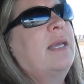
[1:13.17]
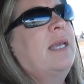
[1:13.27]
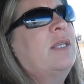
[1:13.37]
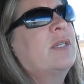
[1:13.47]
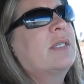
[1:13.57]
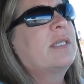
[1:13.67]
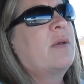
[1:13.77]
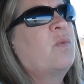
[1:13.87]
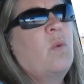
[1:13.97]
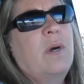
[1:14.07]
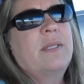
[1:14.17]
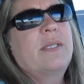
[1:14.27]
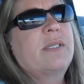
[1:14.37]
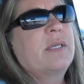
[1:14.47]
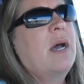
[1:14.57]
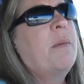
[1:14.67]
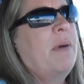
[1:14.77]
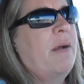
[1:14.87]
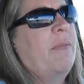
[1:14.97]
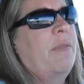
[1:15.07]
He just said once a
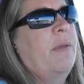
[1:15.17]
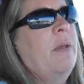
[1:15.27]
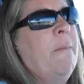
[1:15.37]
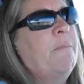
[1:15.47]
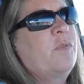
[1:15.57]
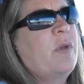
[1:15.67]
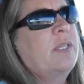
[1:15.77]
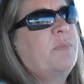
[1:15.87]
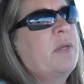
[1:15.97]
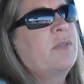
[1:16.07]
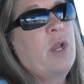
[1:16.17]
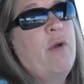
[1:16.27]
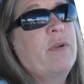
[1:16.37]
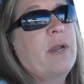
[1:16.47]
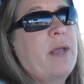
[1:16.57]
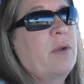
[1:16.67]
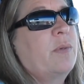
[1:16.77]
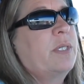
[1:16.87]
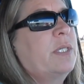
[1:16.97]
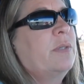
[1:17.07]
month. So I suppose an overnighter
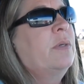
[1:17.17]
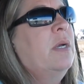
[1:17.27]
would do.